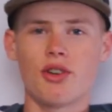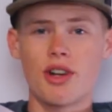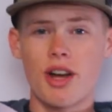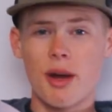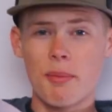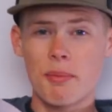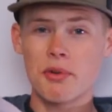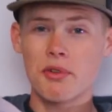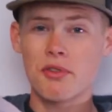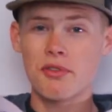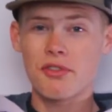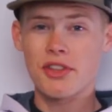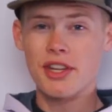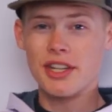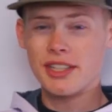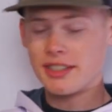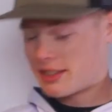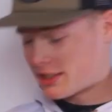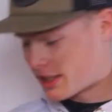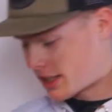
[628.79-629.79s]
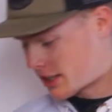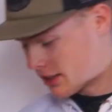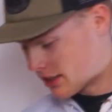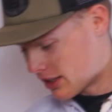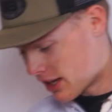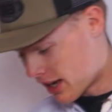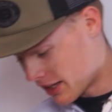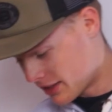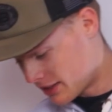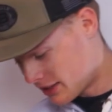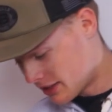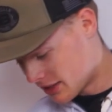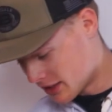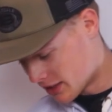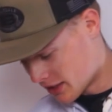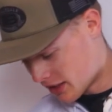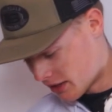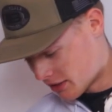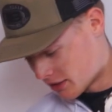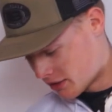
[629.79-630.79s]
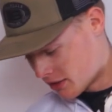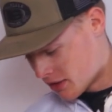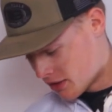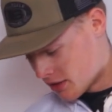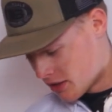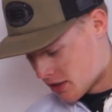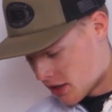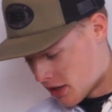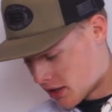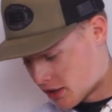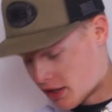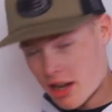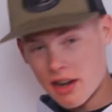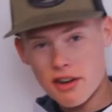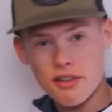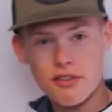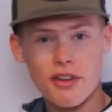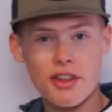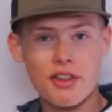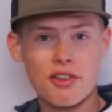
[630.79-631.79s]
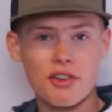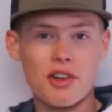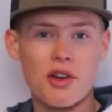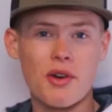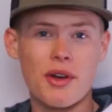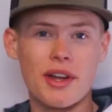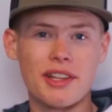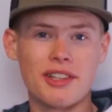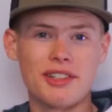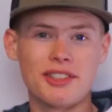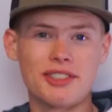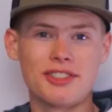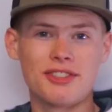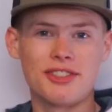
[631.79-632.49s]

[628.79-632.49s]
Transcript: couple of things that I see a lot of other co-anglers